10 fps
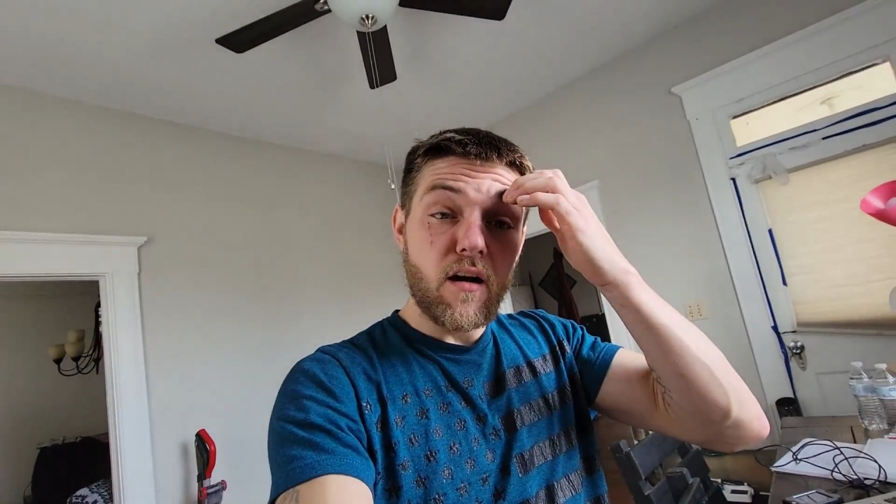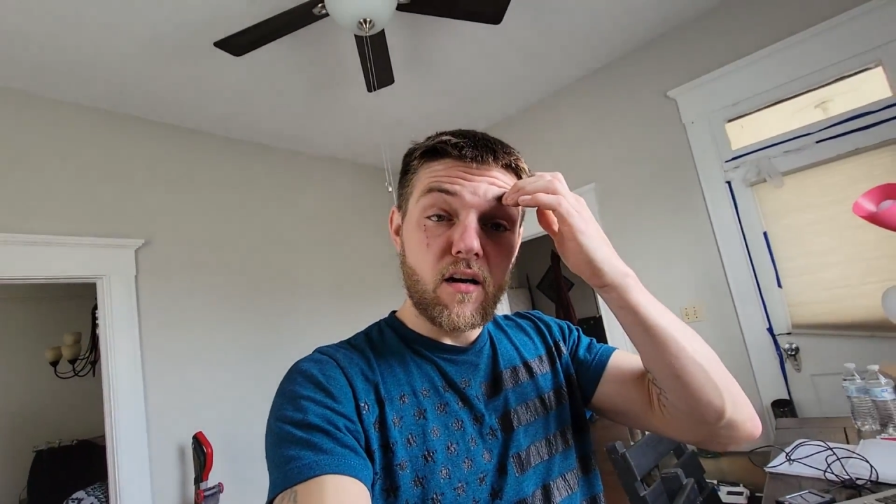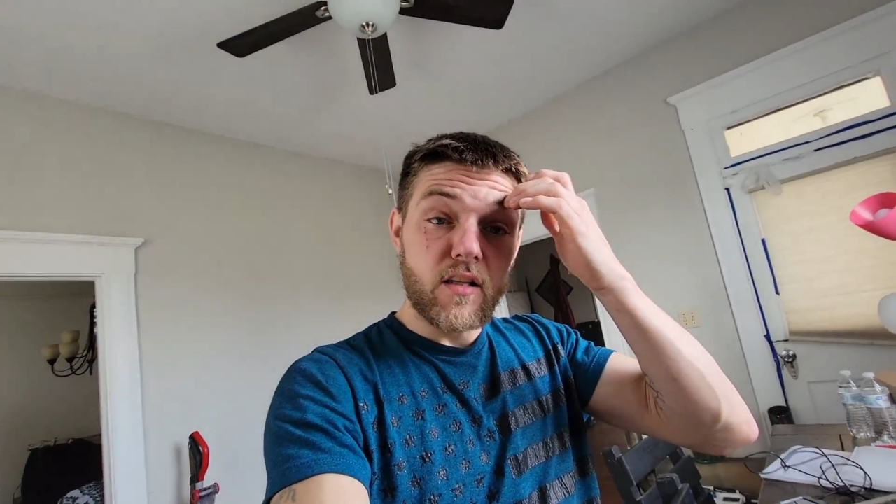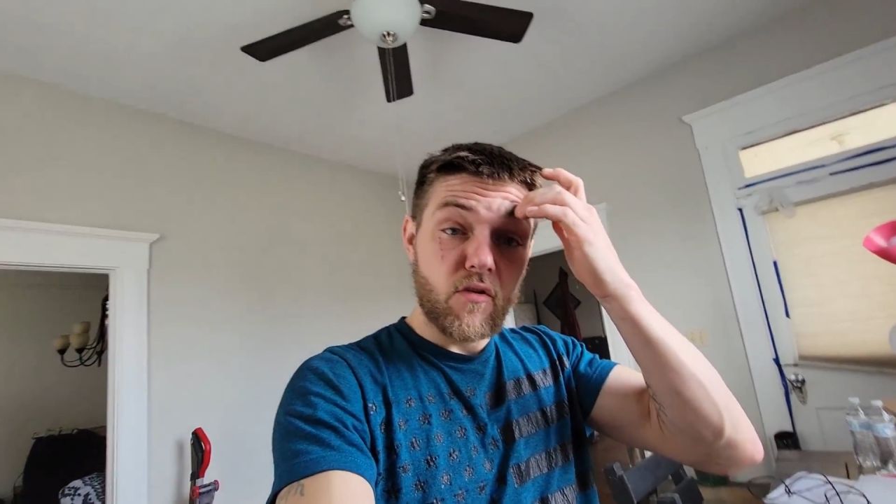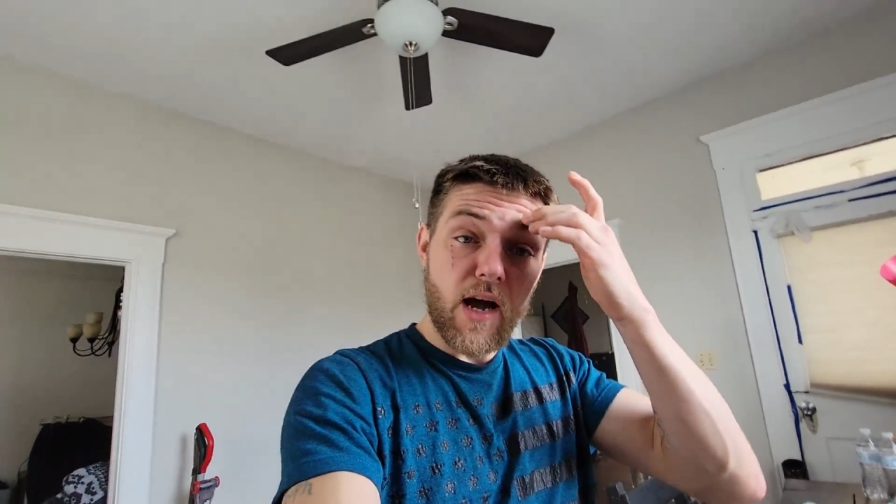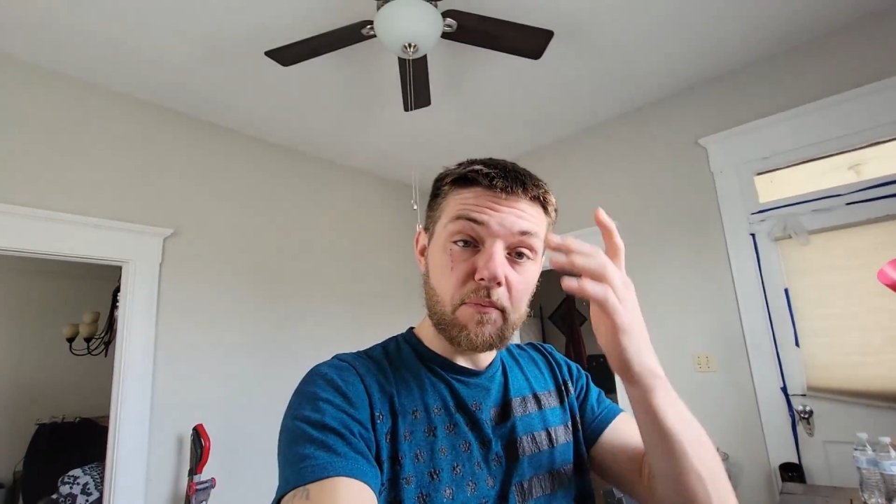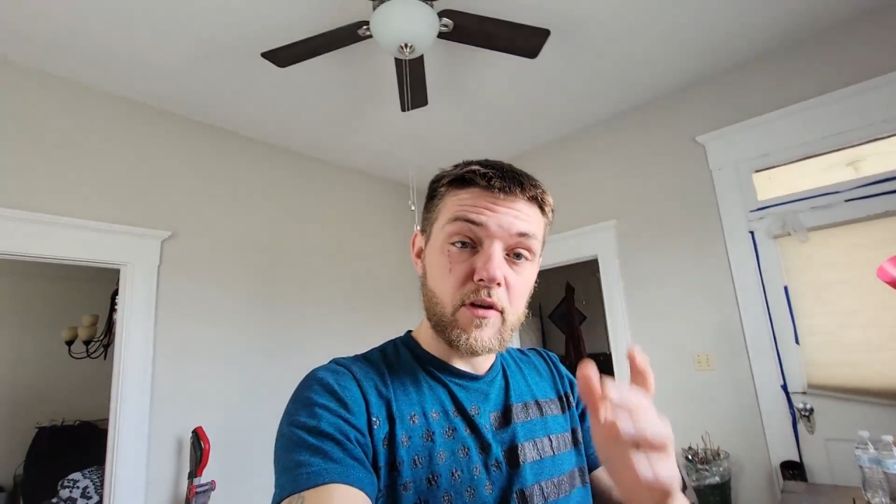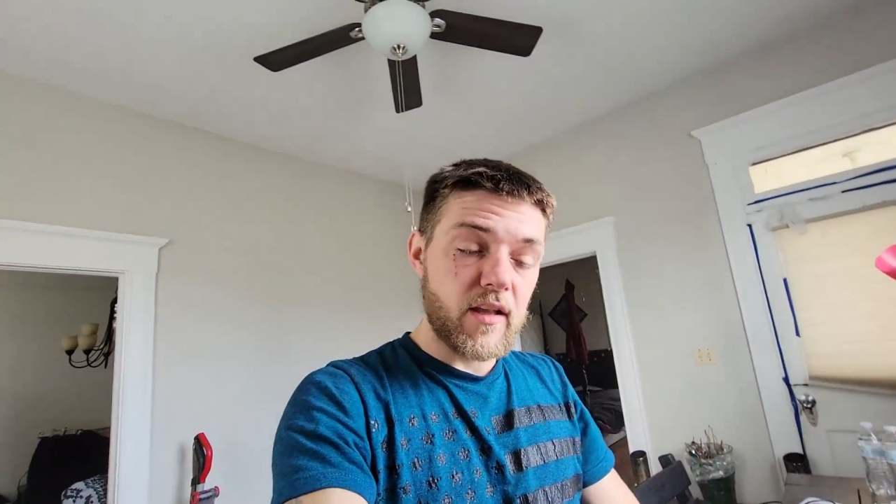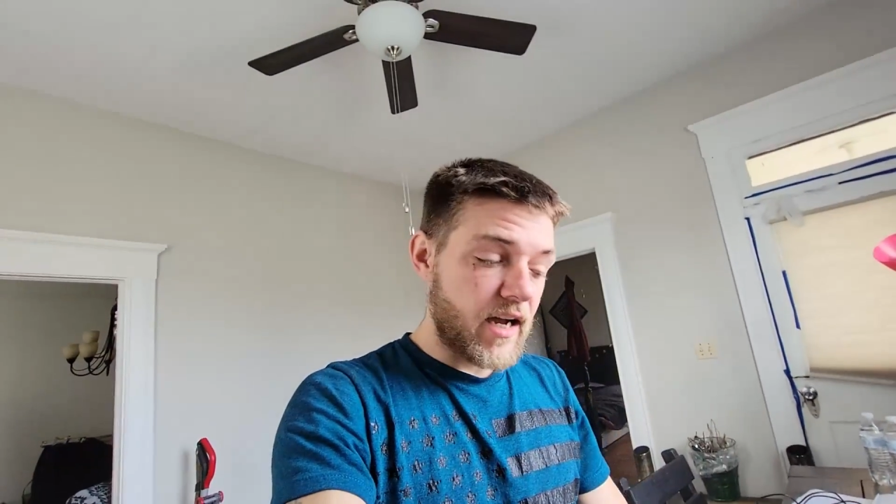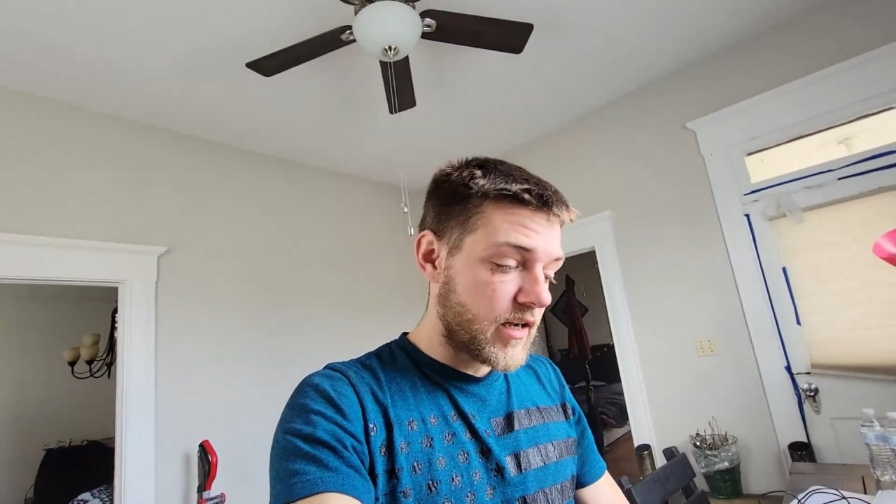on the Raptor
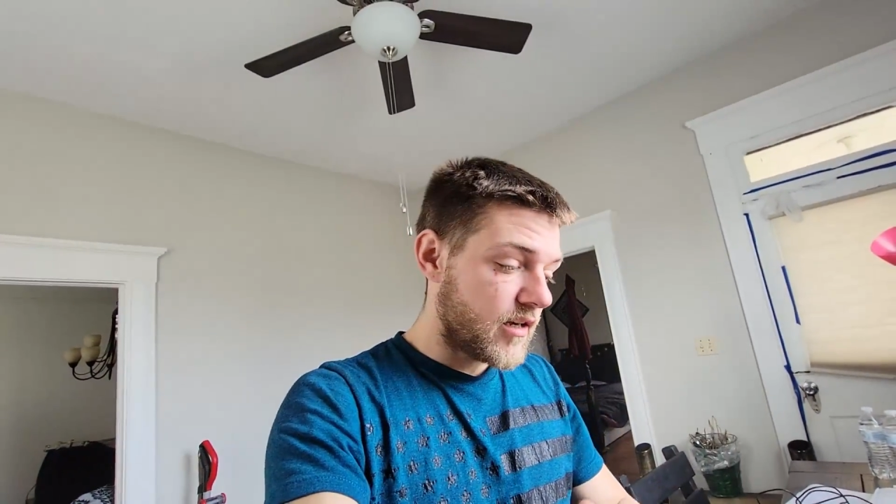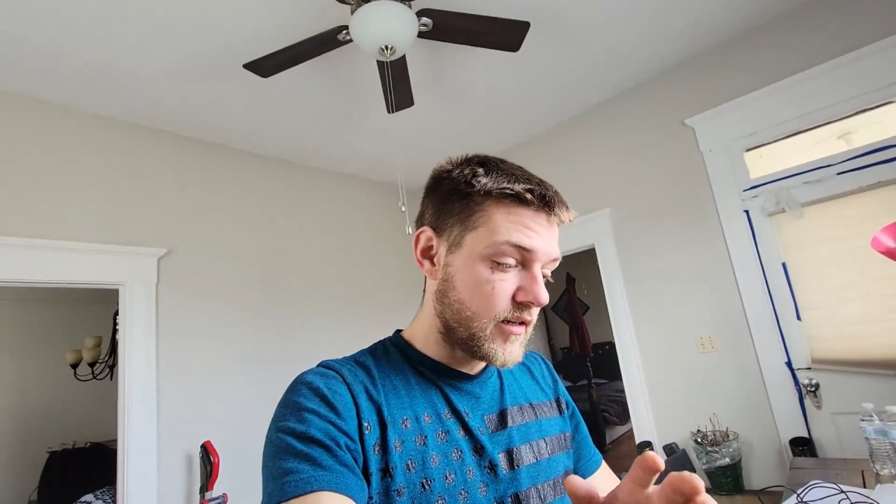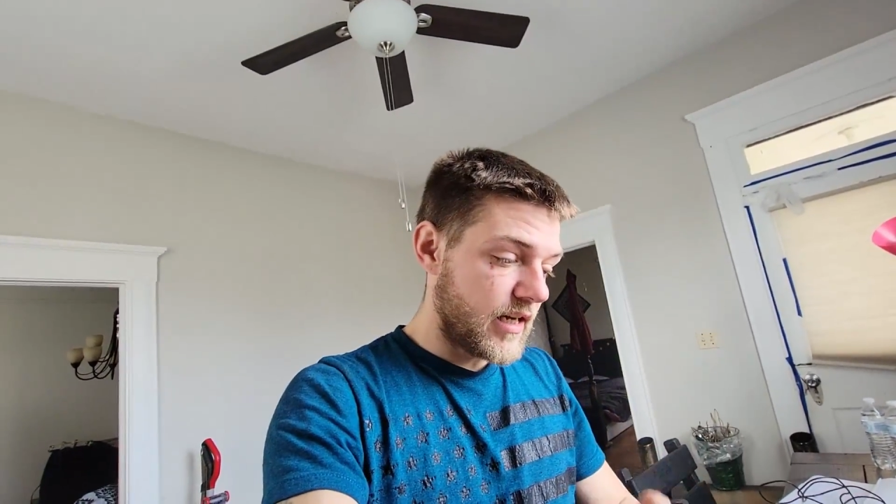Liner